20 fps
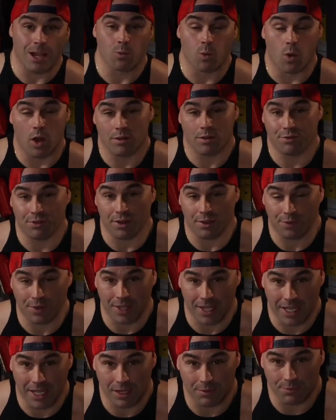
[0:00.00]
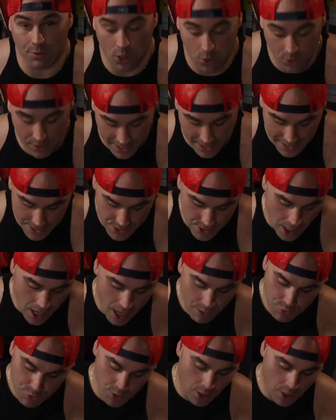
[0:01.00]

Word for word: 115 of no days off,